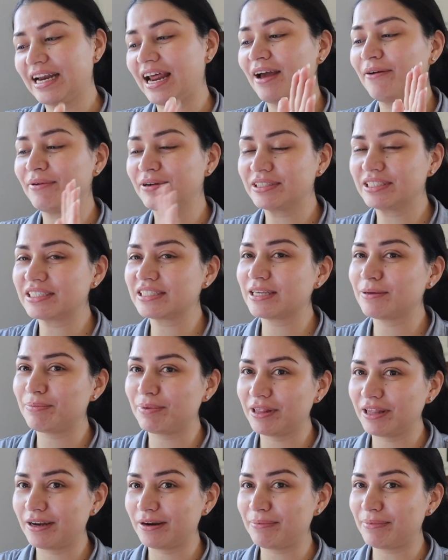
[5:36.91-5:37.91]
I went to sleep a
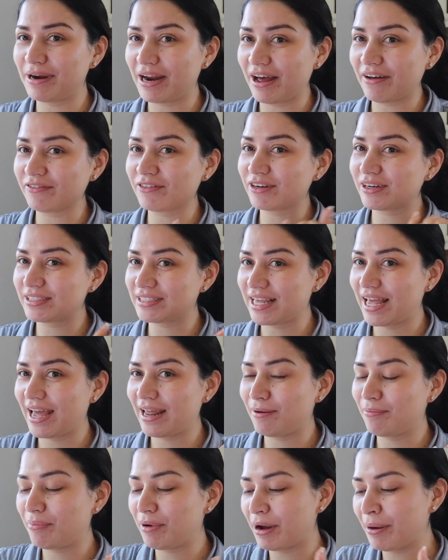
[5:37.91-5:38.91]
little bit after because I
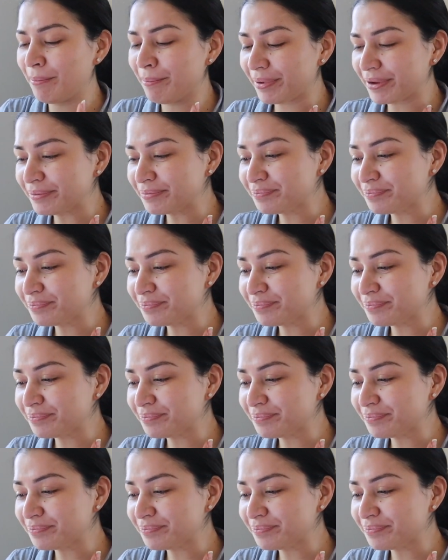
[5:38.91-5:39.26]
had a pump.